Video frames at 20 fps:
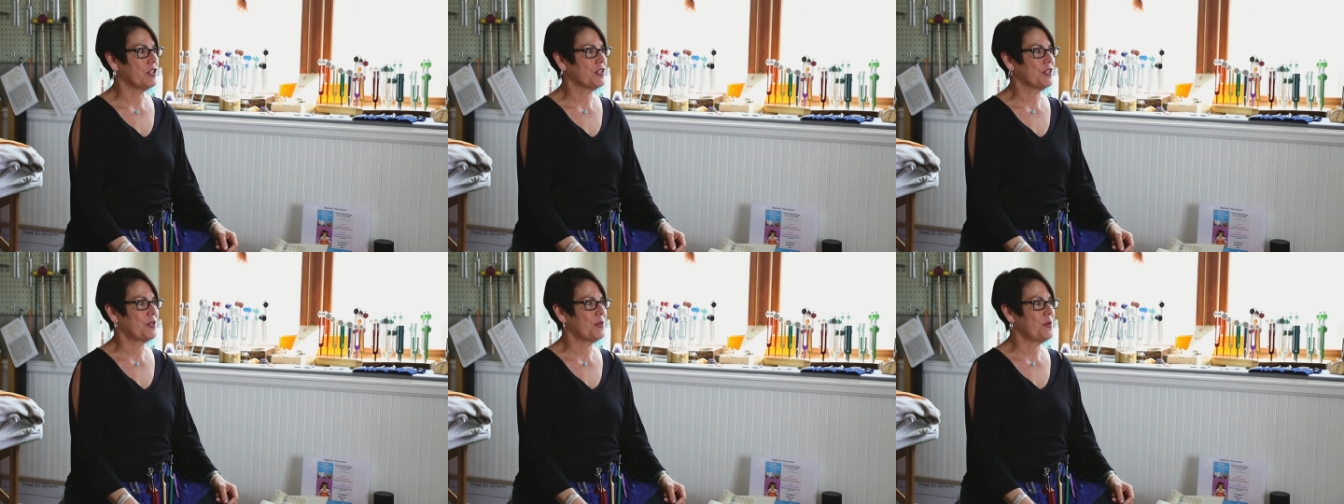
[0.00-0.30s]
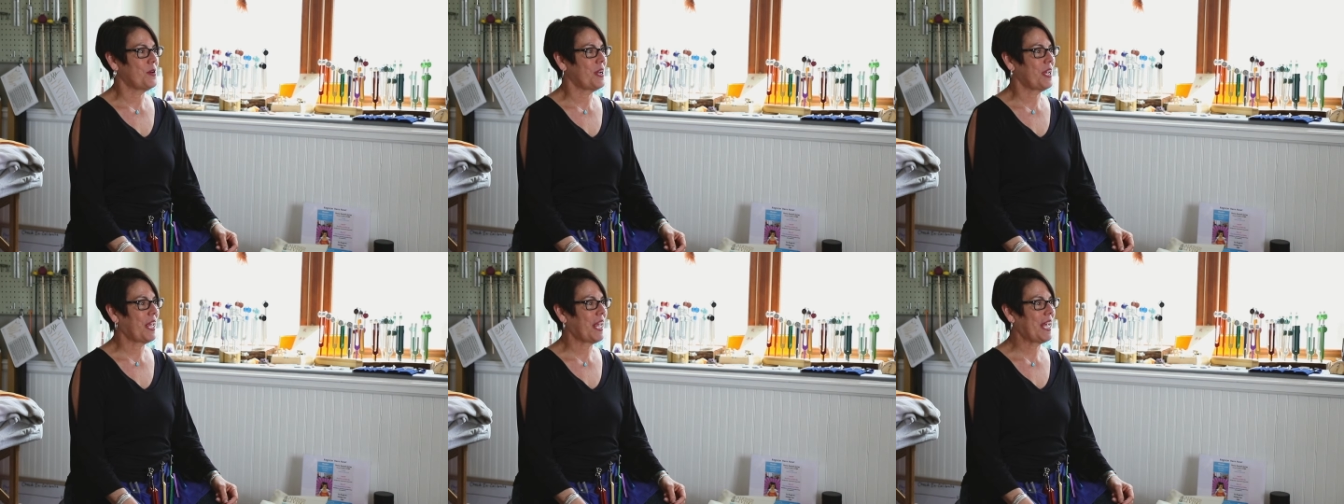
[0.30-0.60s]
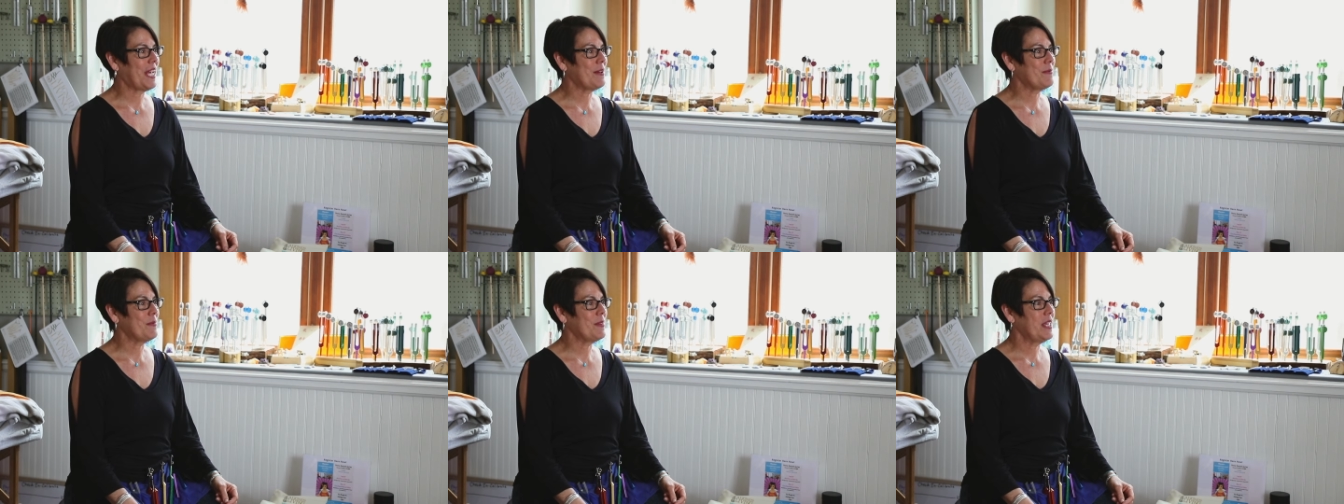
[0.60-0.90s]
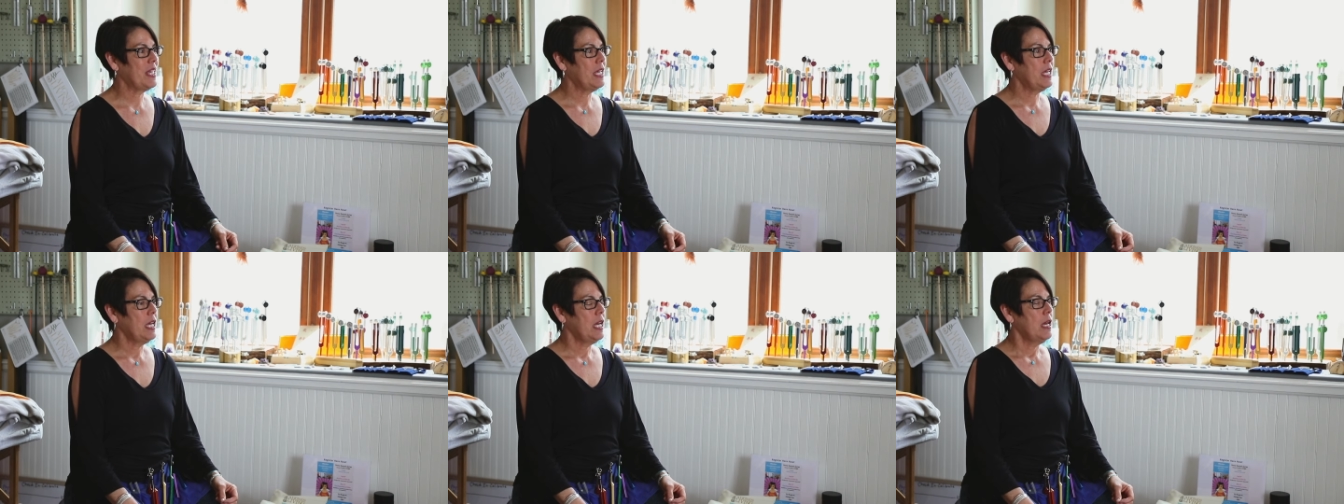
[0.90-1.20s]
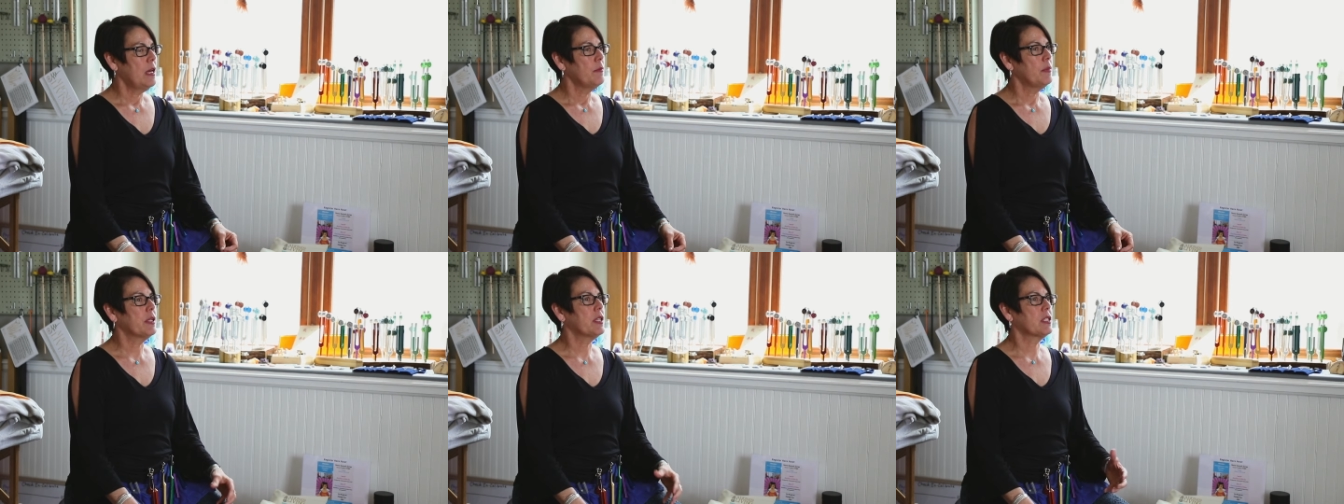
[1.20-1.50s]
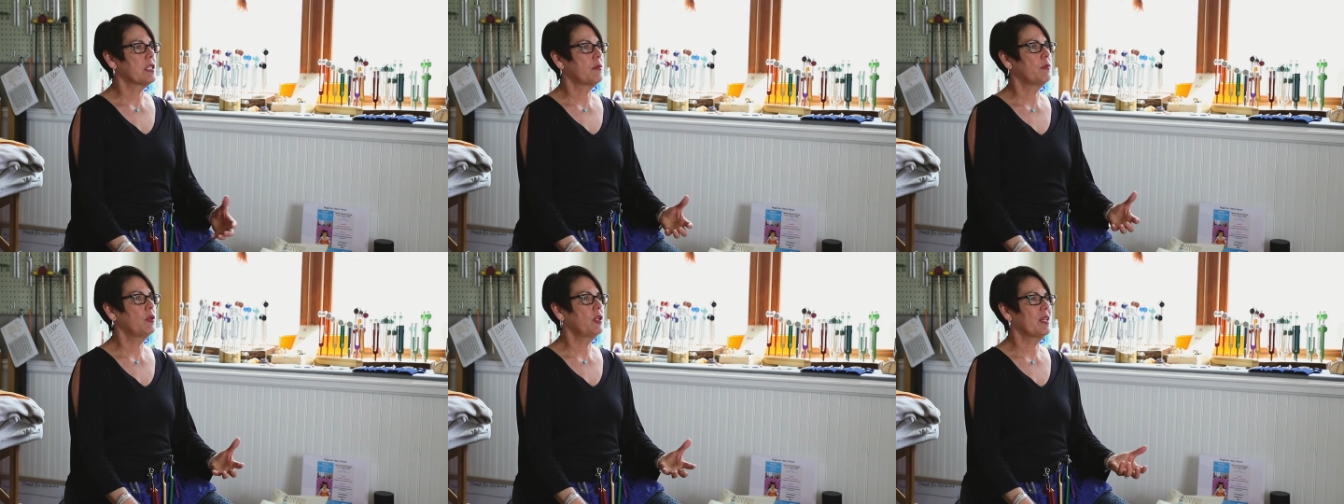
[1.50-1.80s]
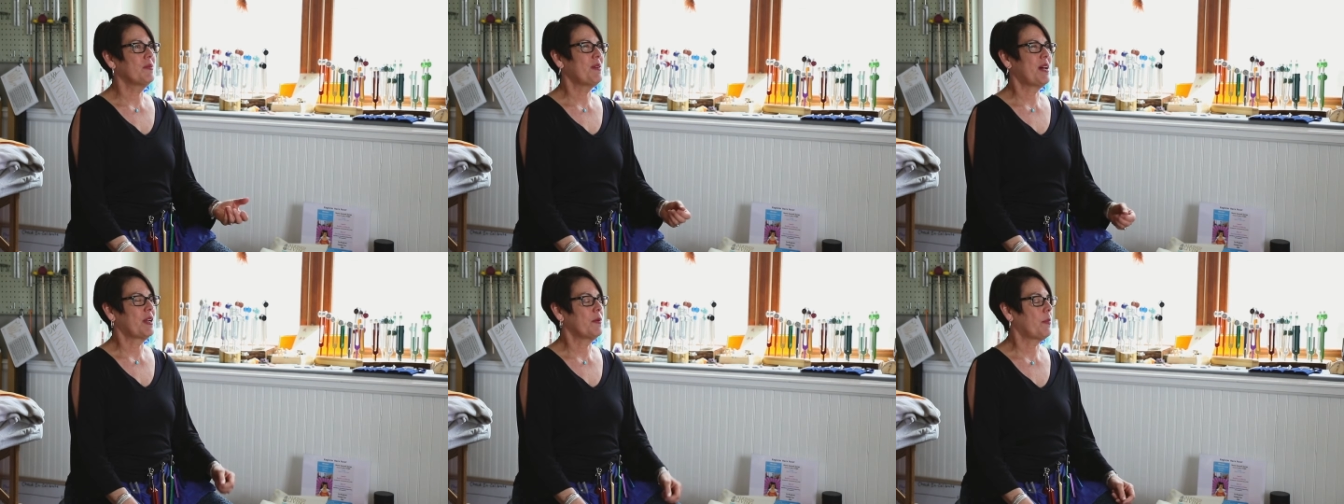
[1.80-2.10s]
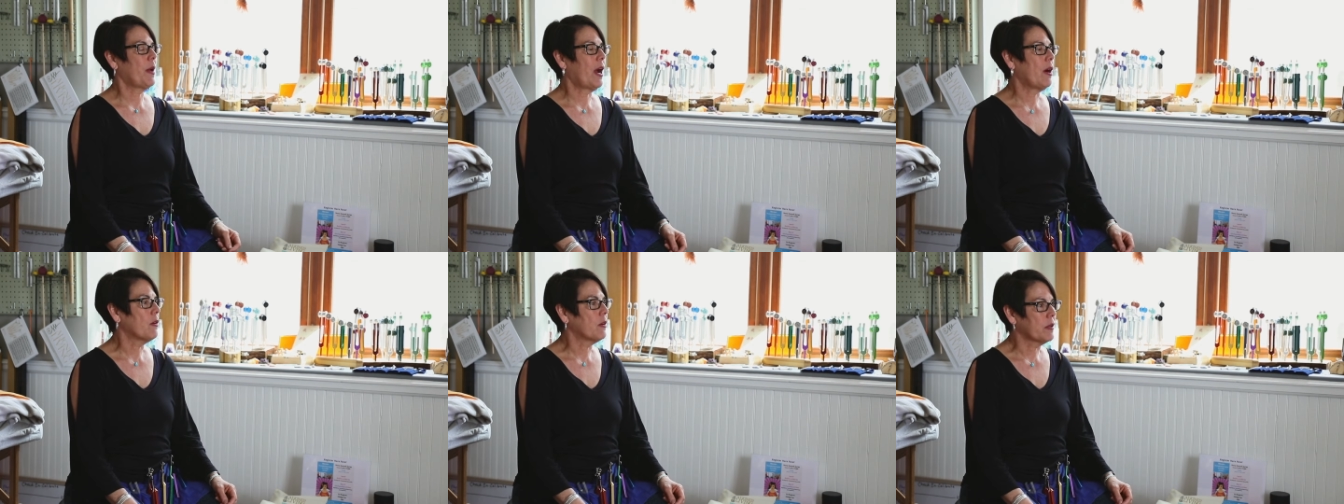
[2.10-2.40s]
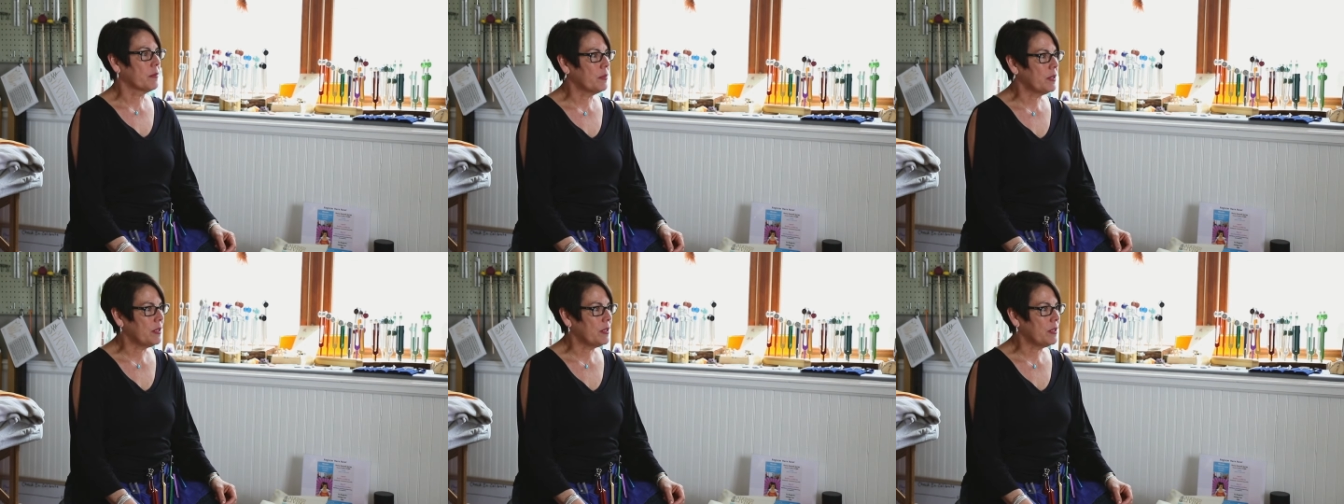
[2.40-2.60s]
It's who I am because I'm really about empowering